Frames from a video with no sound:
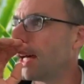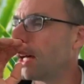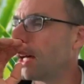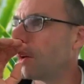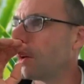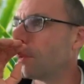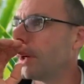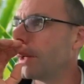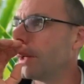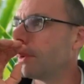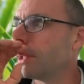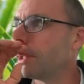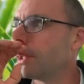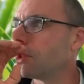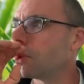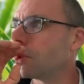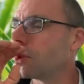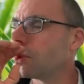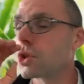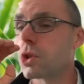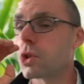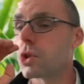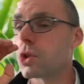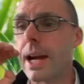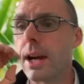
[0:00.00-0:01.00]
when we do
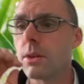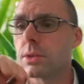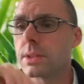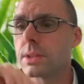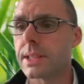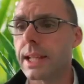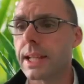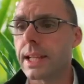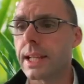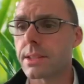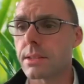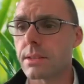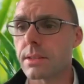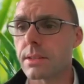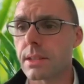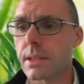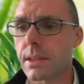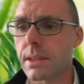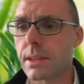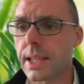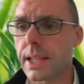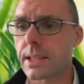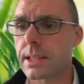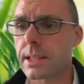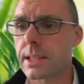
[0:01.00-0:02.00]
trials lessons and
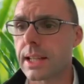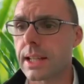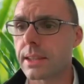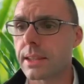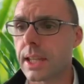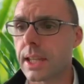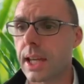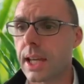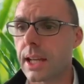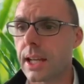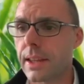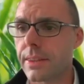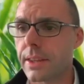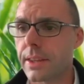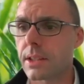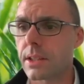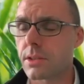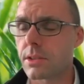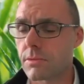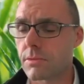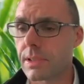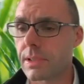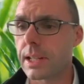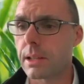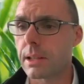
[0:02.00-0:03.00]
things like that, I think
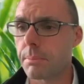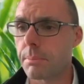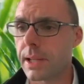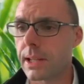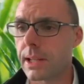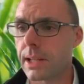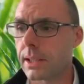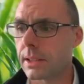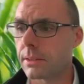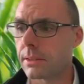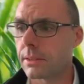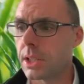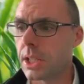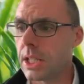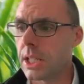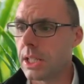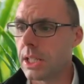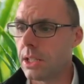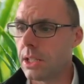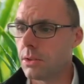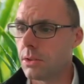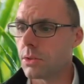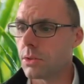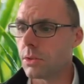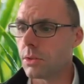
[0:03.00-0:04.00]
it's really appealing
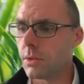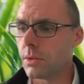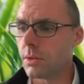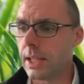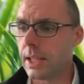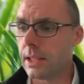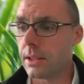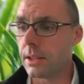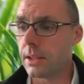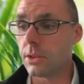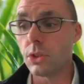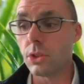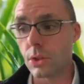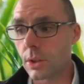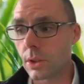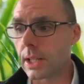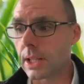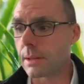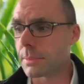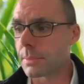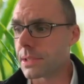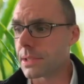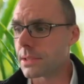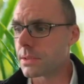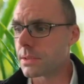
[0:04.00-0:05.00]
to any
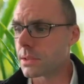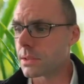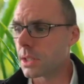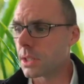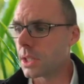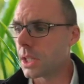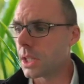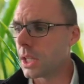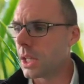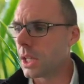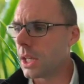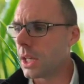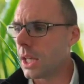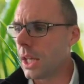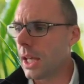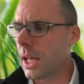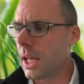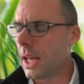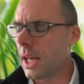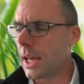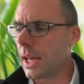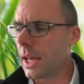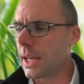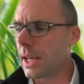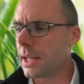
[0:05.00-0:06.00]
newcomers.
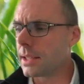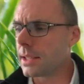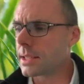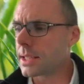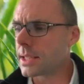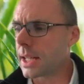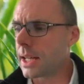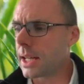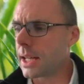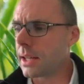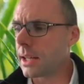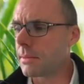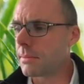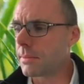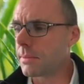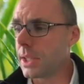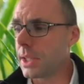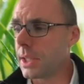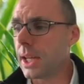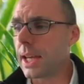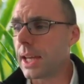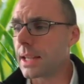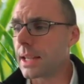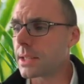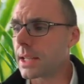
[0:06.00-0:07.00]
And
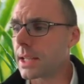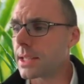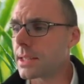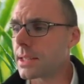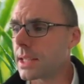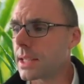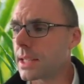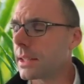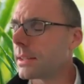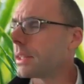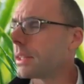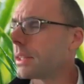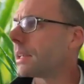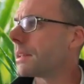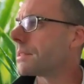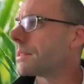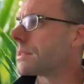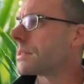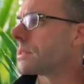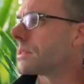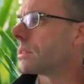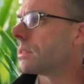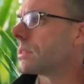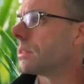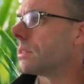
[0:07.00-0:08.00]
yeah, as I said,
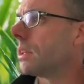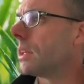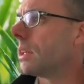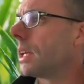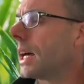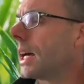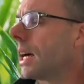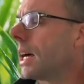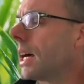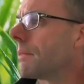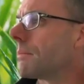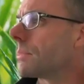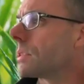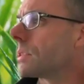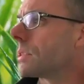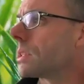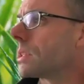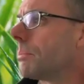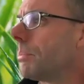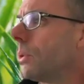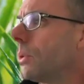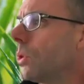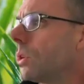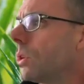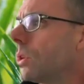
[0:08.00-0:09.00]
there's
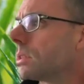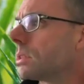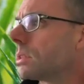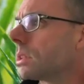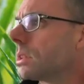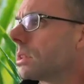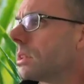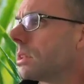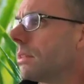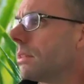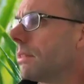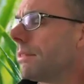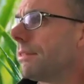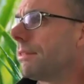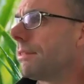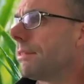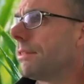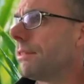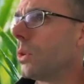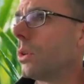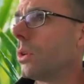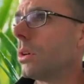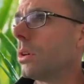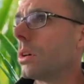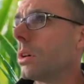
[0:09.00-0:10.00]
support
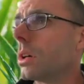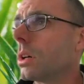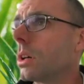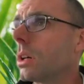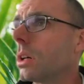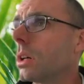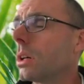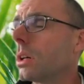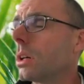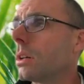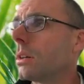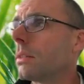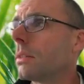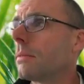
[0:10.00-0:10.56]
for